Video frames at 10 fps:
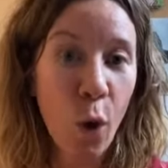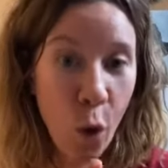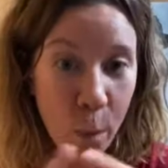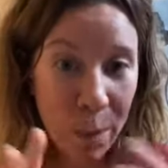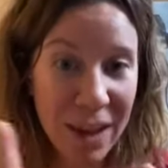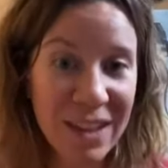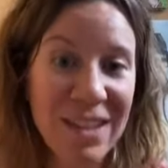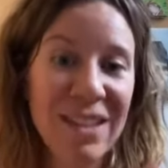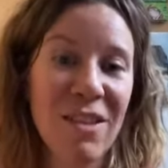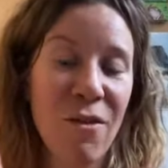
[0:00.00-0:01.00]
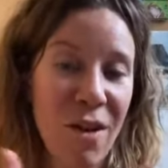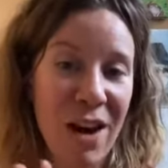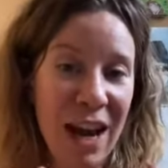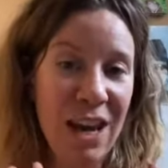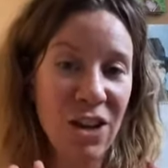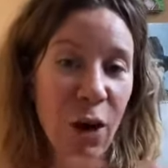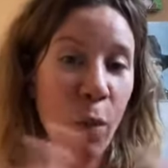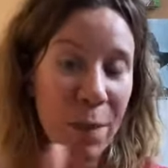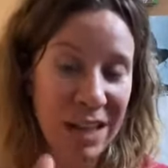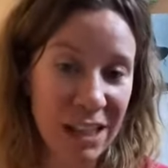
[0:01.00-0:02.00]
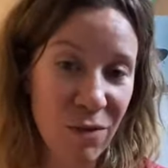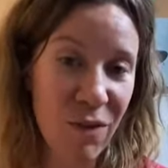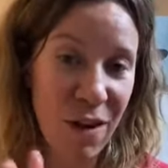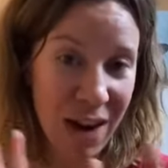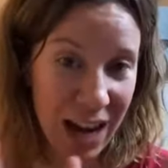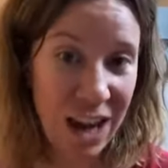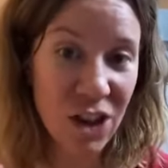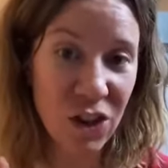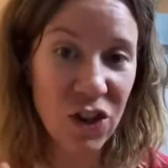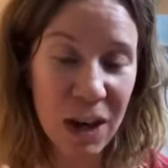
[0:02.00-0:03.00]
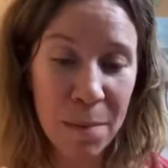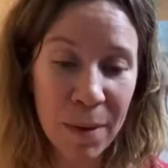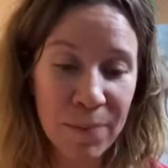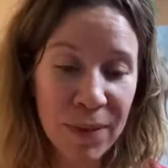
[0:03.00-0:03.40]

opens the relationship,